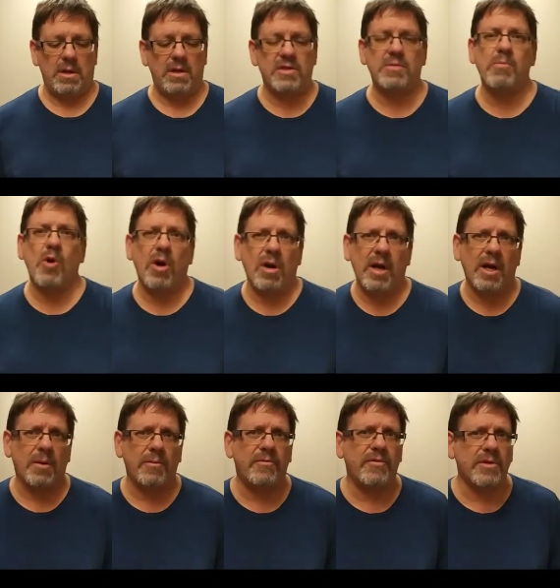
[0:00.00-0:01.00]
It's more
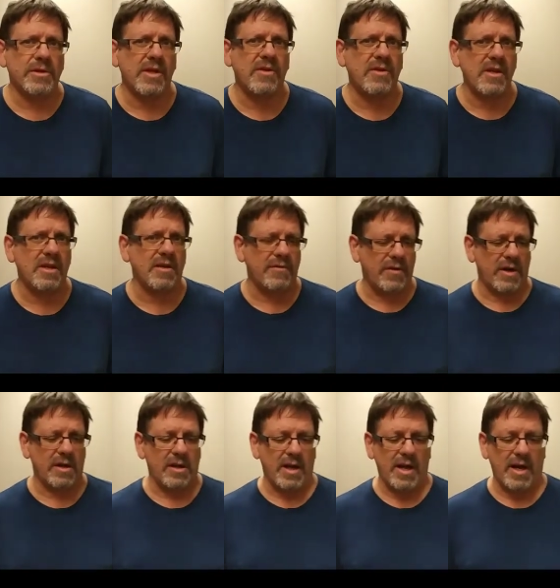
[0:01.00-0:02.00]
helpful to think of
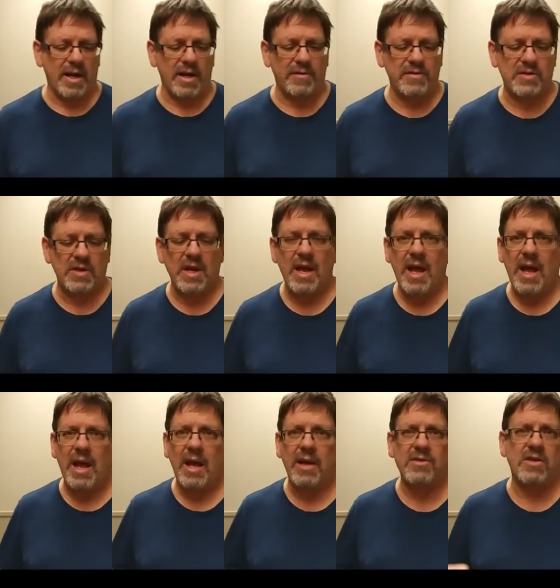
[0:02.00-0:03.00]
our lives
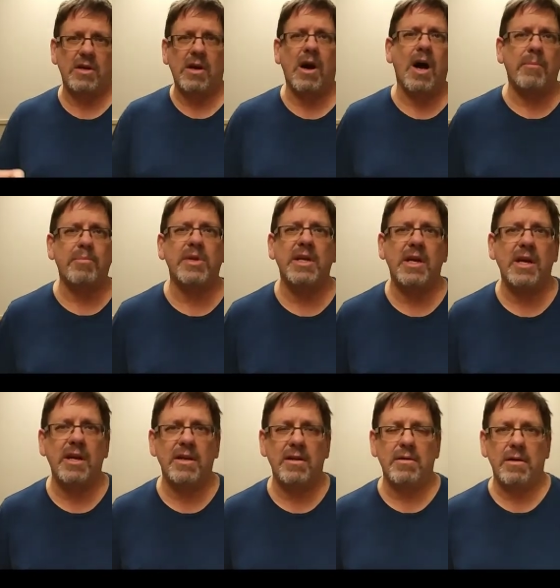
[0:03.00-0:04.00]
as a
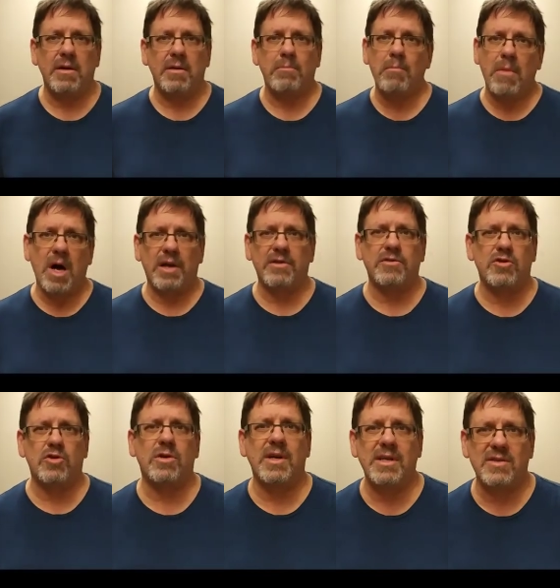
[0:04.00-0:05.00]
complicated model
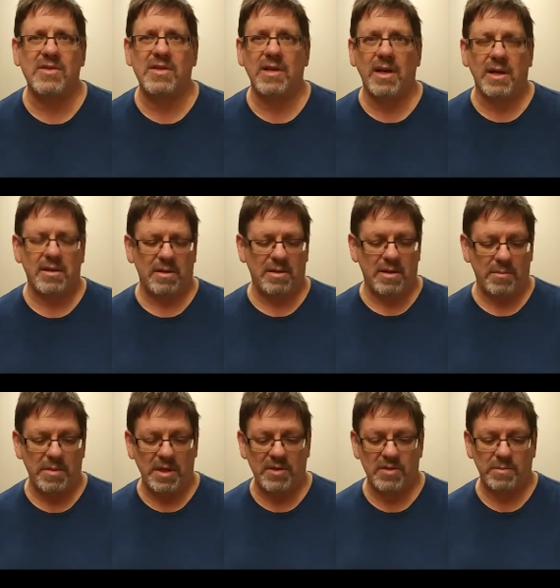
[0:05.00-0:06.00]
train set in the
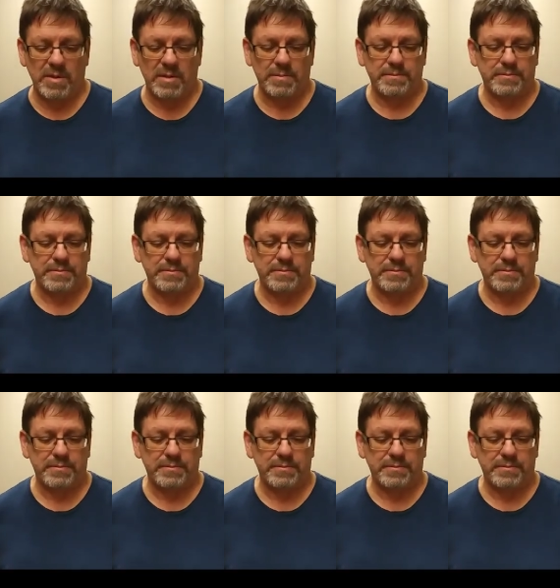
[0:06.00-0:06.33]
basement